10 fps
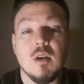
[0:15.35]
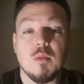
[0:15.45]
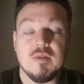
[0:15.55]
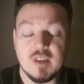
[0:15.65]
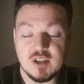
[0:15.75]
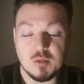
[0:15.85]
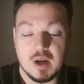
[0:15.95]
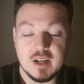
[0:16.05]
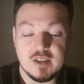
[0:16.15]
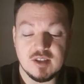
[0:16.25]
With this
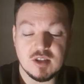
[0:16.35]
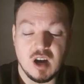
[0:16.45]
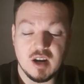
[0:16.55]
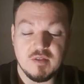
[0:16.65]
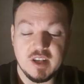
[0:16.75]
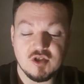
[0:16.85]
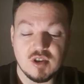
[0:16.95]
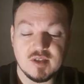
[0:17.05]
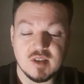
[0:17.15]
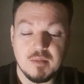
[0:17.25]
one, this is kind of
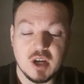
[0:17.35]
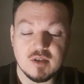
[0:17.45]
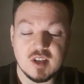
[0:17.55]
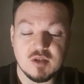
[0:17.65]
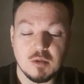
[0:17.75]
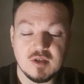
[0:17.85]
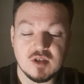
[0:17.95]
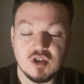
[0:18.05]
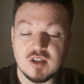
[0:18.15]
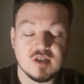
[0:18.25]
interesting because this was
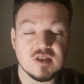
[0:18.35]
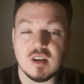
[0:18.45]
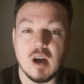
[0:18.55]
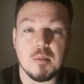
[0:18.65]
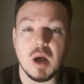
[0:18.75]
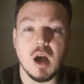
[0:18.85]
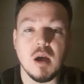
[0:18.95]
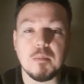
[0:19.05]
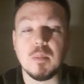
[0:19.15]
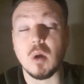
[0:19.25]
just
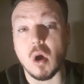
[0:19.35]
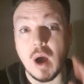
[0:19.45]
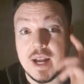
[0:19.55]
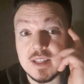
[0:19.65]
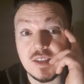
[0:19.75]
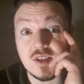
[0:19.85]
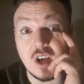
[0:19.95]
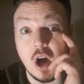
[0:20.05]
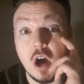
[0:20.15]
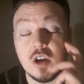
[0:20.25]
a blind
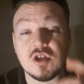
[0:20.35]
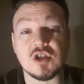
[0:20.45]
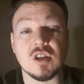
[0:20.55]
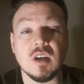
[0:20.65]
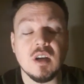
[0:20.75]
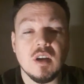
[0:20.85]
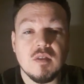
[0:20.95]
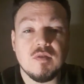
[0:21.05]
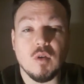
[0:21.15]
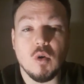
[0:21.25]
search
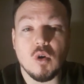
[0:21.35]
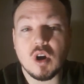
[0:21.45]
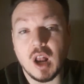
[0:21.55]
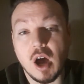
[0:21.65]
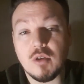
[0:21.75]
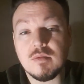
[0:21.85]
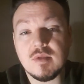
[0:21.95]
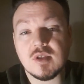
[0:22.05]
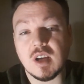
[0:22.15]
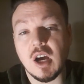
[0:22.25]
for
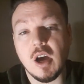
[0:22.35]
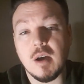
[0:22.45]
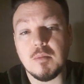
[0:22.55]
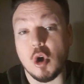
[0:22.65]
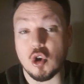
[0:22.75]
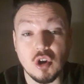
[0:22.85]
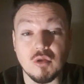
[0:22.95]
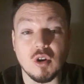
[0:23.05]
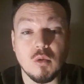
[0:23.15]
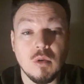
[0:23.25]
clones on
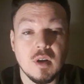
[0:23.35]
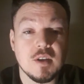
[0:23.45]
Google.